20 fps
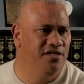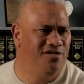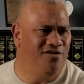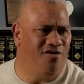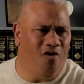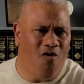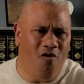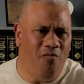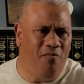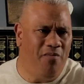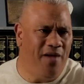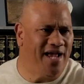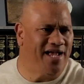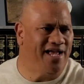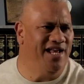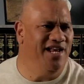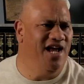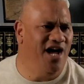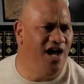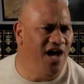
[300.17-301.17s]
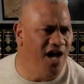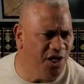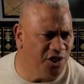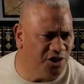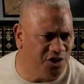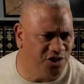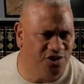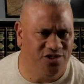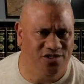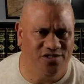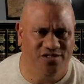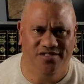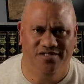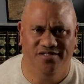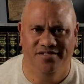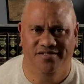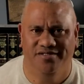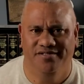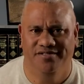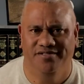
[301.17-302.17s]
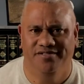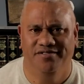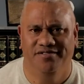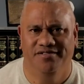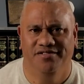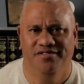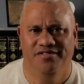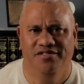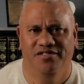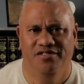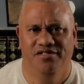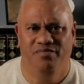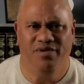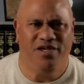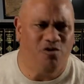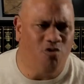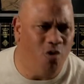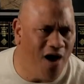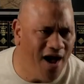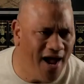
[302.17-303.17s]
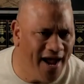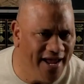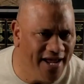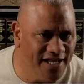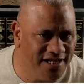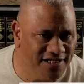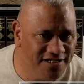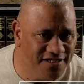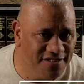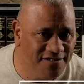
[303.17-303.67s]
Go back and hush. Be quiet.